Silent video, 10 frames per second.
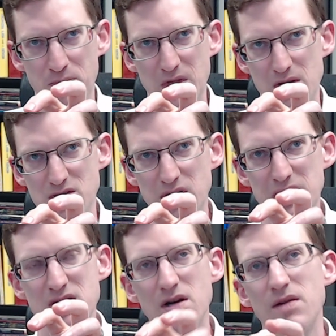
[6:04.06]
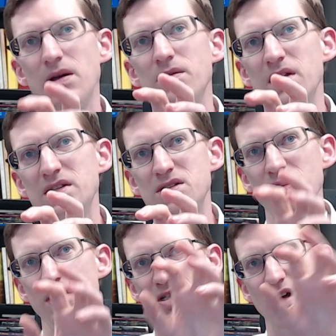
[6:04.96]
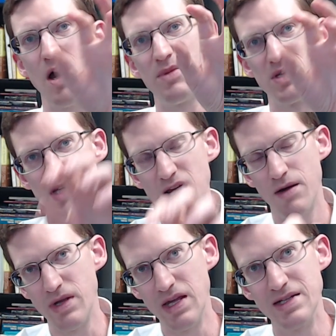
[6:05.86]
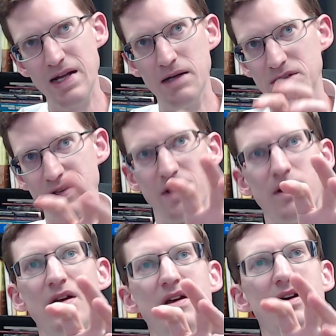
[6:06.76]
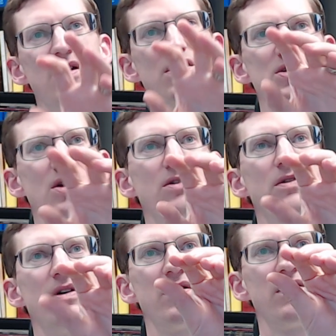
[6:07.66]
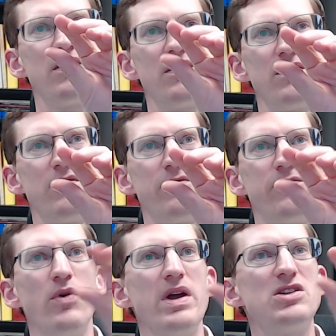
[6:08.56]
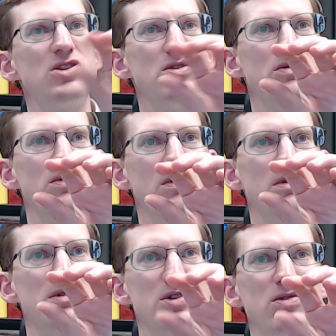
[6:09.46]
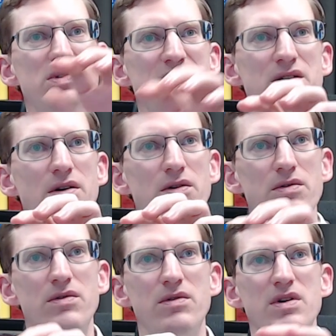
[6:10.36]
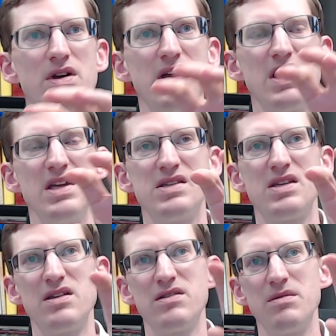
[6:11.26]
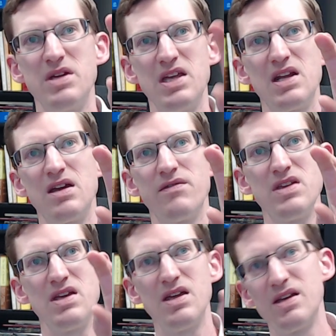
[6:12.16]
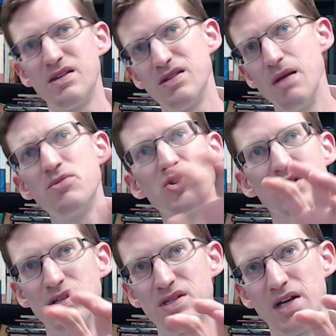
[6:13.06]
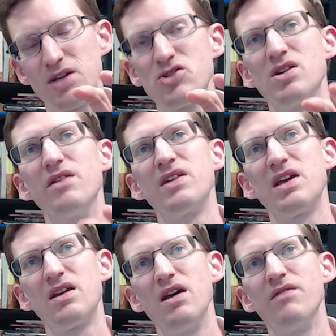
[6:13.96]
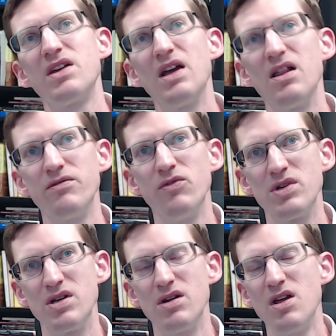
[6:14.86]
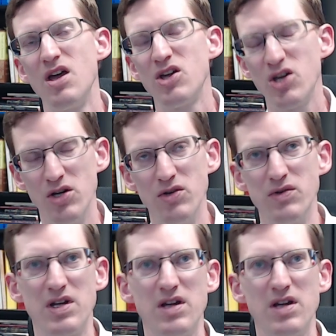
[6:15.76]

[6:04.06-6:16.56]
So let's start at the top and see how we get down to there. So 48220 is the beginning of the exemption section of the California Code.